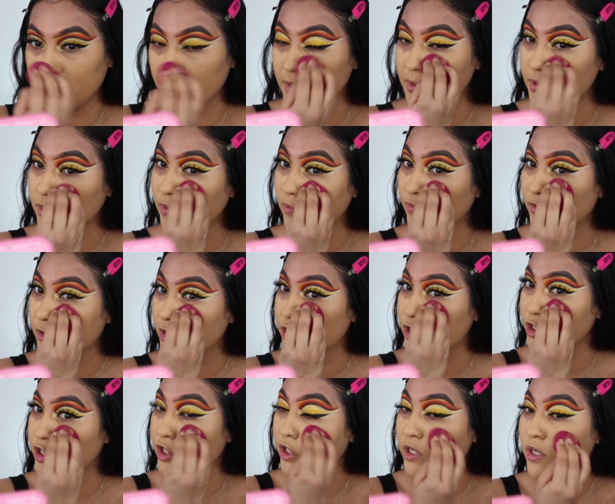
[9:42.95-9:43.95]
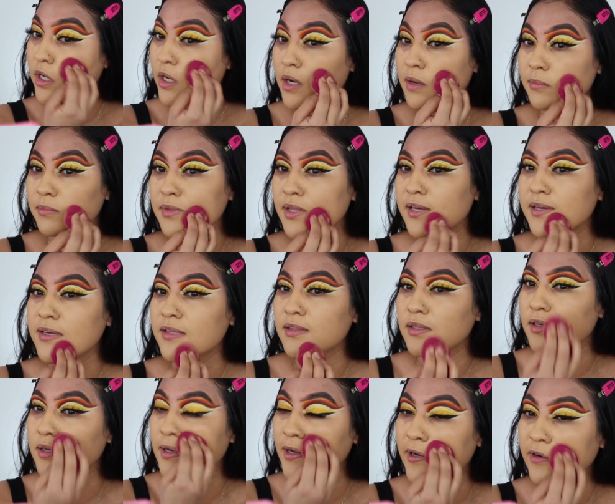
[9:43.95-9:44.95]
So for sure, I'm liking the
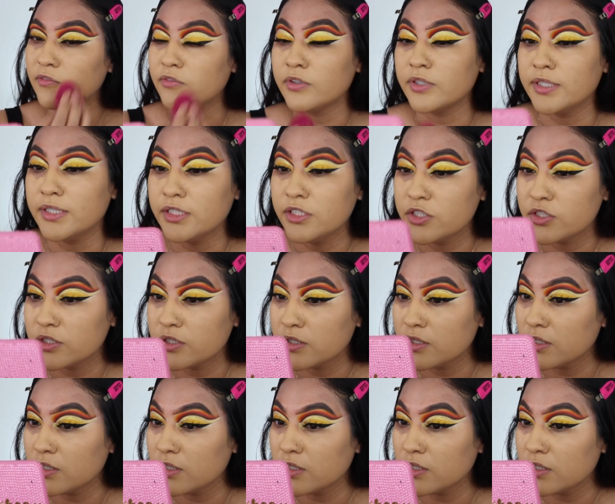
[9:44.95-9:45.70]
coverage.